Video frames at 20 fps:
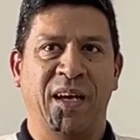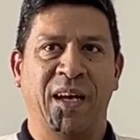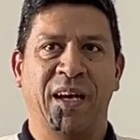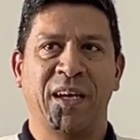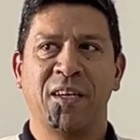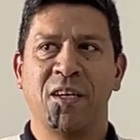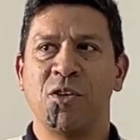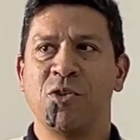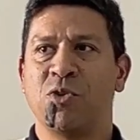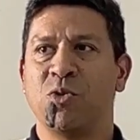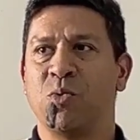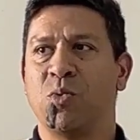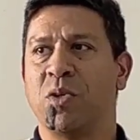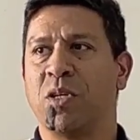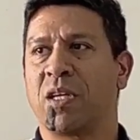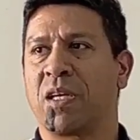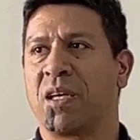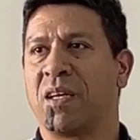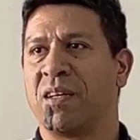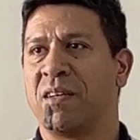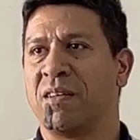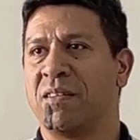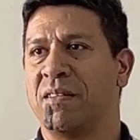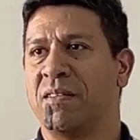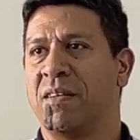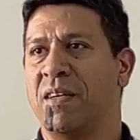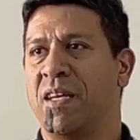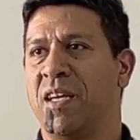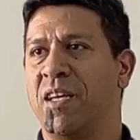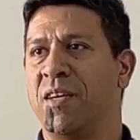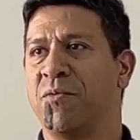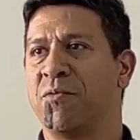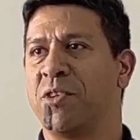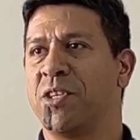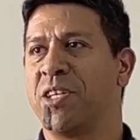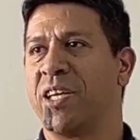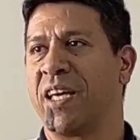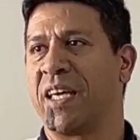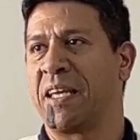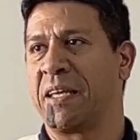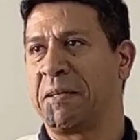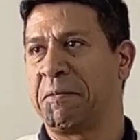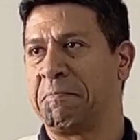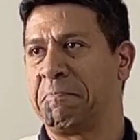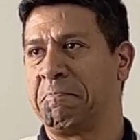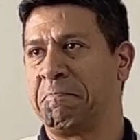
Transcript: I go to work every day